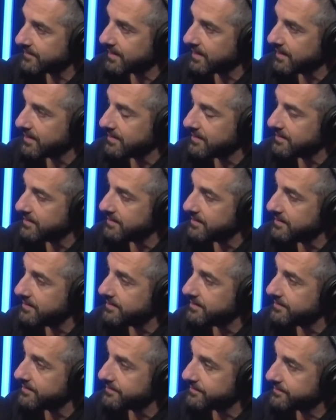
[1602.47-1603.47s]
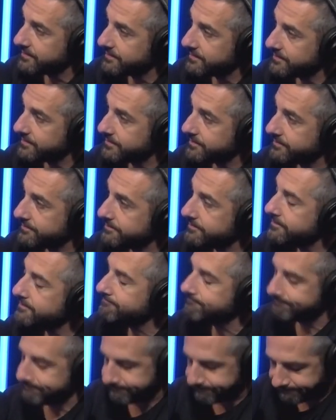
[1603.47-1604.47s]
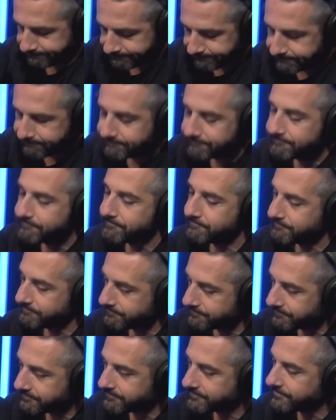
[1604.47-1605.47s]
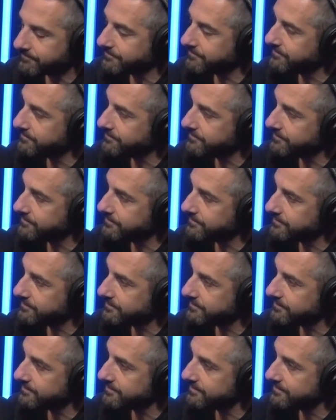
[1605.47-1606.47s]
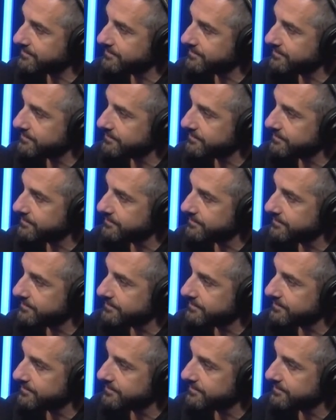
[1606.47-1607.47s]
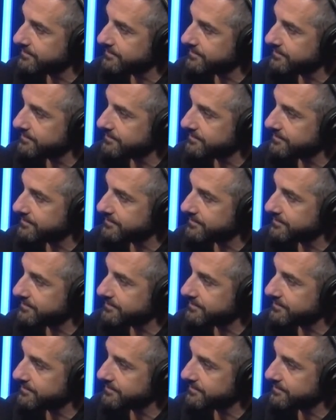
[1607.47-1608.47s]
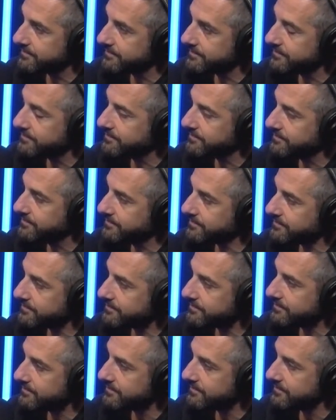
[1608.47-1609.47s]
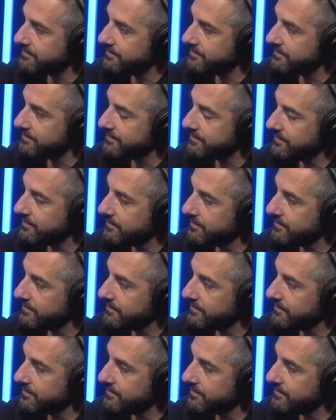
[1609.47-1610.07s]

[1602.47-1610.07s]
No words are spoken by the person on screen.